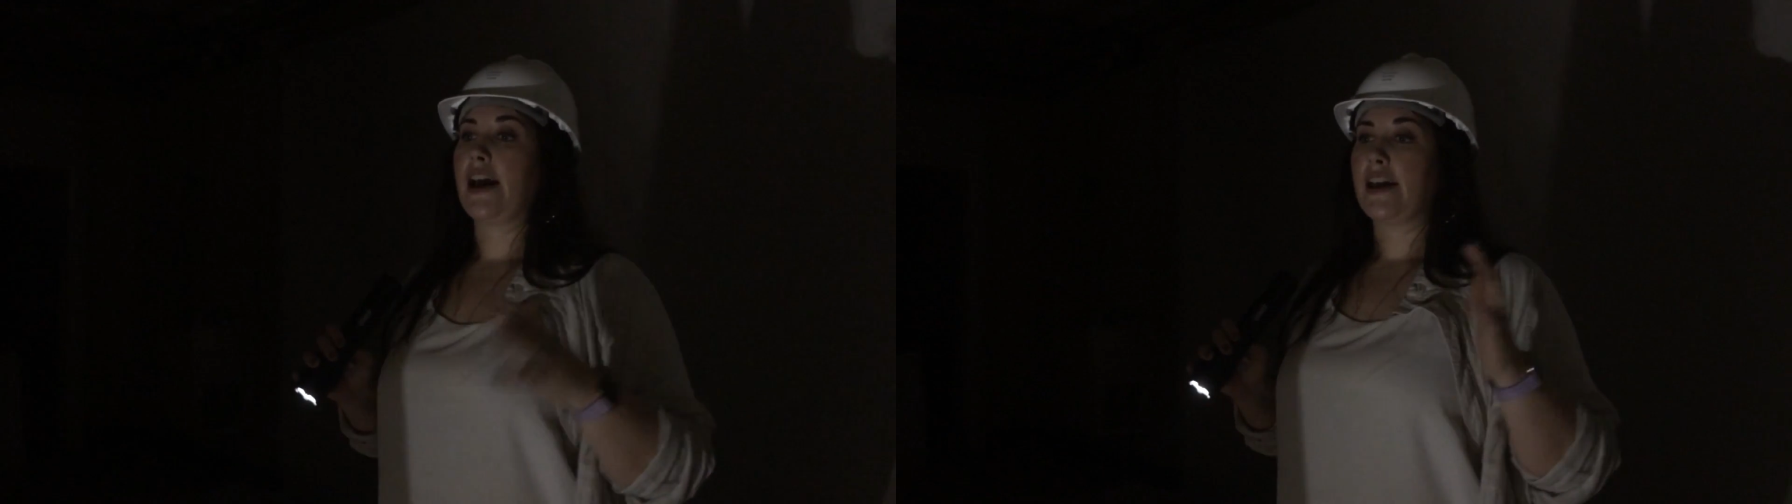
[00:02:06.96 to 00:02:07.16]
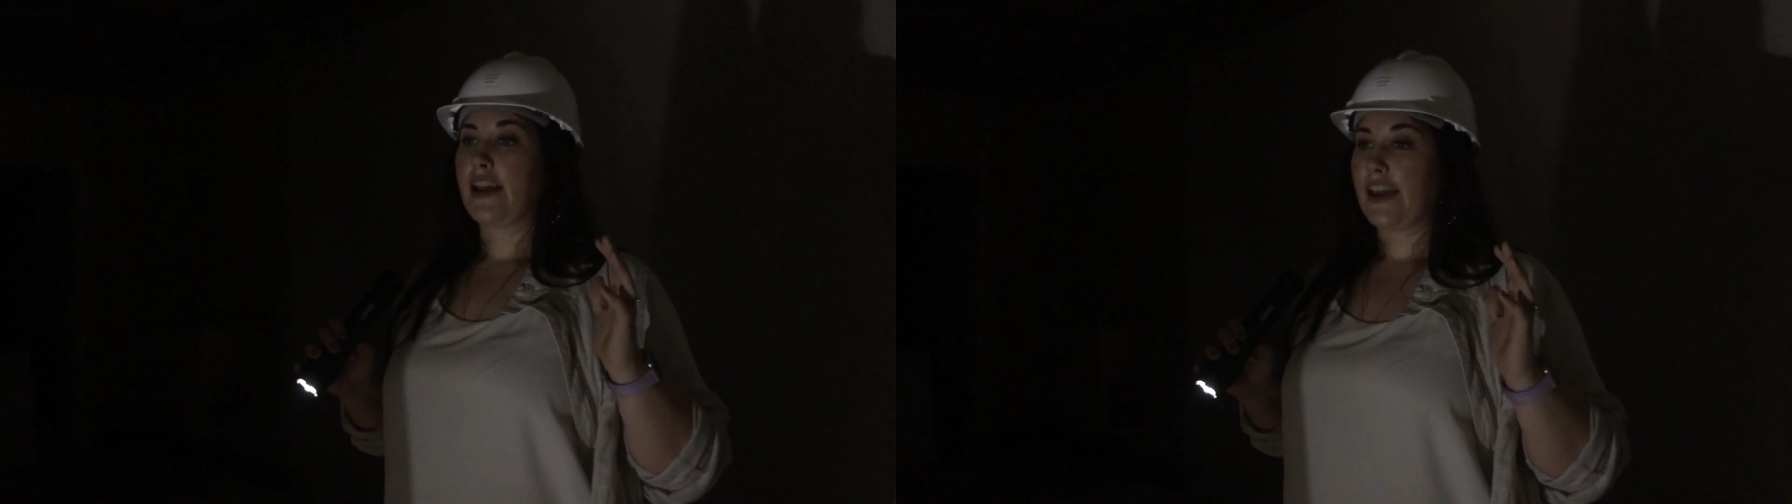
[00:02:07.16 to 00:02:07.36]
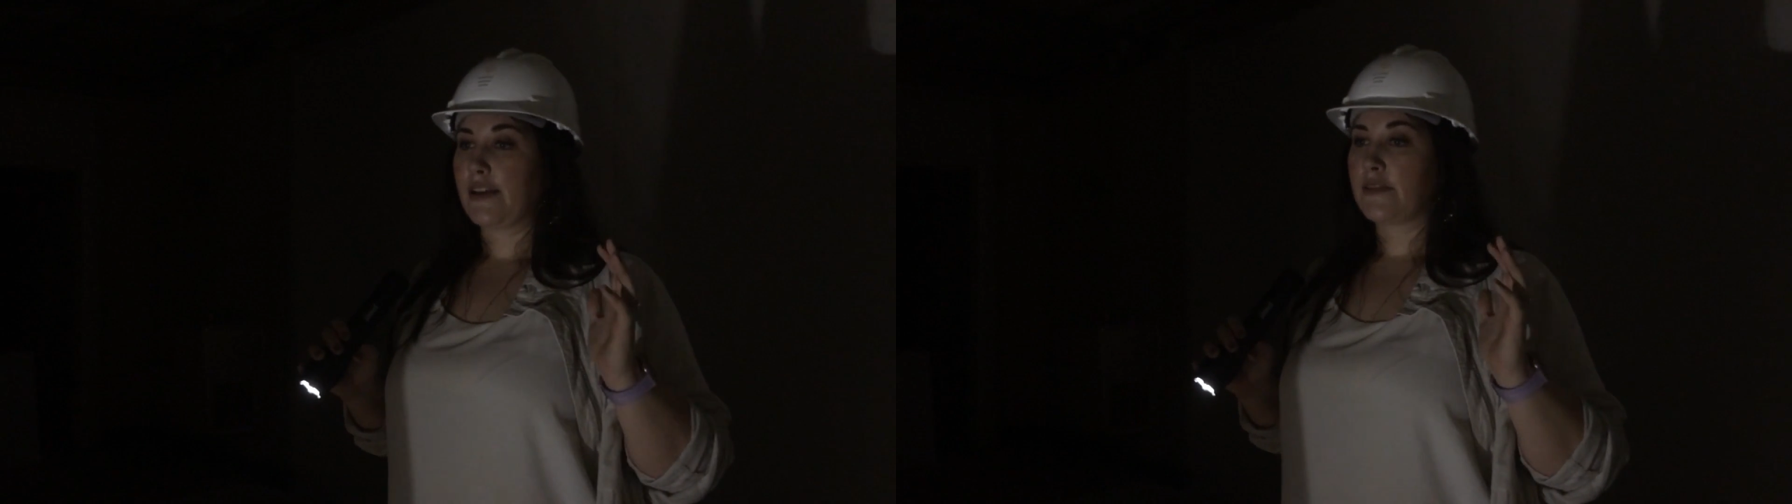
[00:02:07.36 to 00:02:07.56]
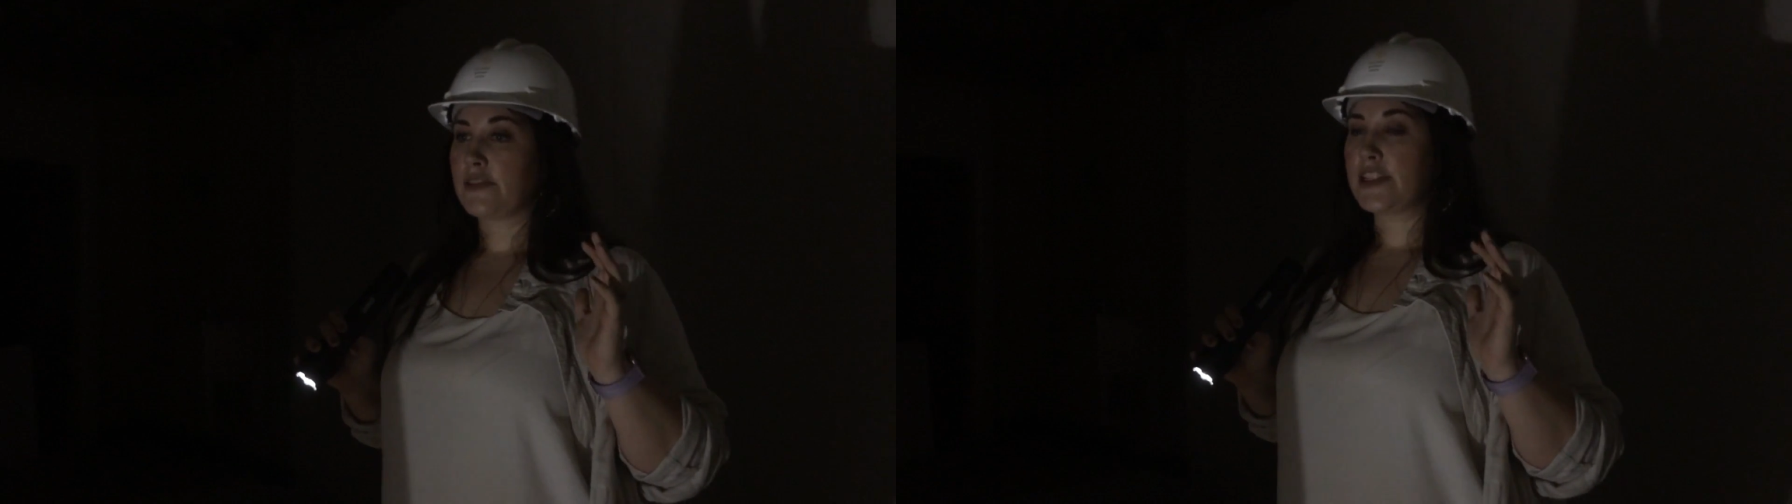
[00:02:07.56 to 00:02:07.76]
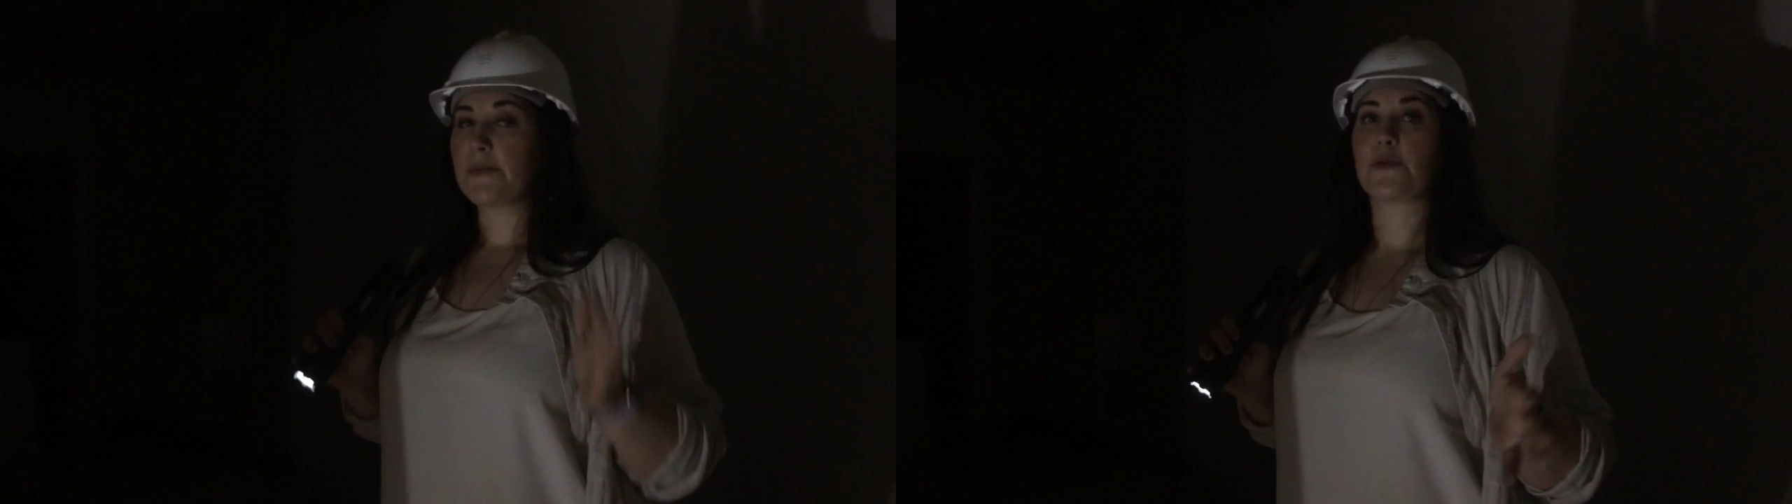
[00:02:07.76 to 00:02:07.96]
had a
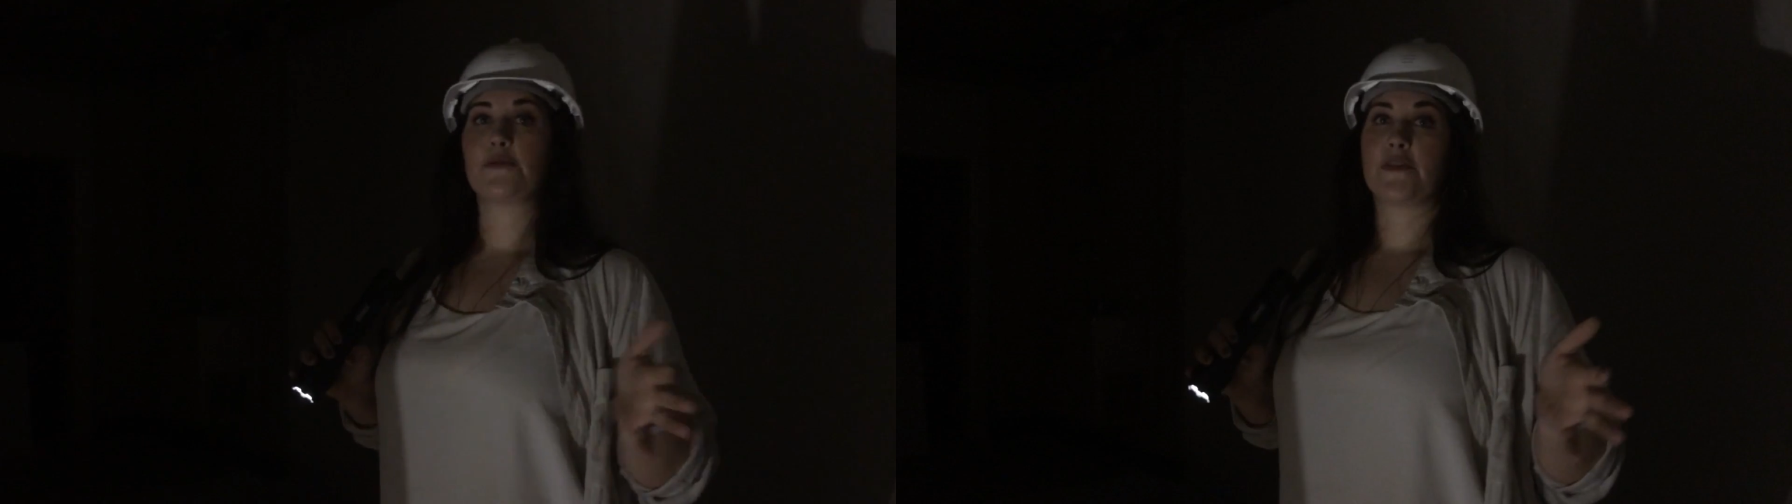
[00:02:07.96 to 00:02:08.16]
typical